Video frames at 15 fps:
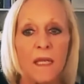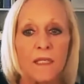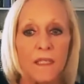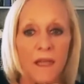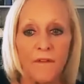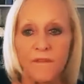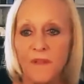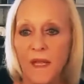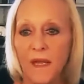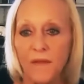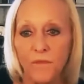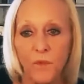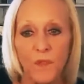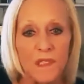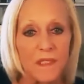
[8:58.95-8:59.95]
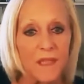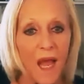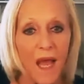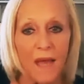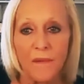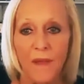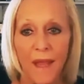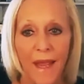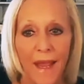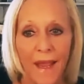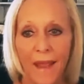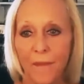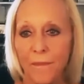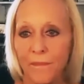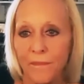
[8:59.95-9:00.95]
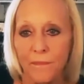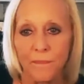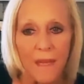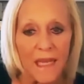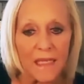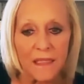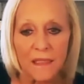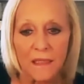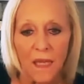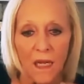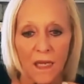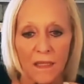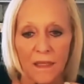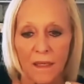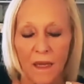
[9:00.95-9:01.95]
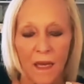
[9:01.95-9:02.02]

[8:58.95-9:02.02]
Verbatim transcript: Tough love was not based on